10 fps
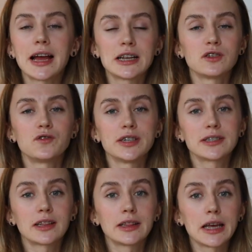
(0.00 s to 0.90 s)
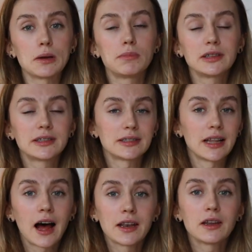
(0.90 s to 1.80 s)
entries labeled
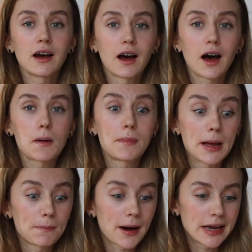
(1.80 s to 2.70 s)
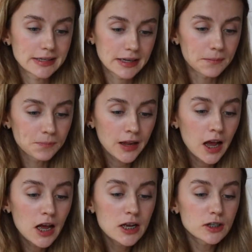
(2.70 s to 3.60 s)
none uh, by Python.
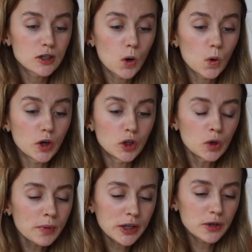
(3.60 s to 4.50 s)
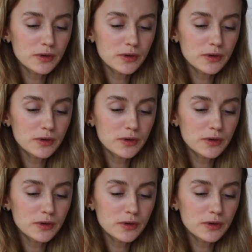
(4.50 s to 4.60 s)
So you may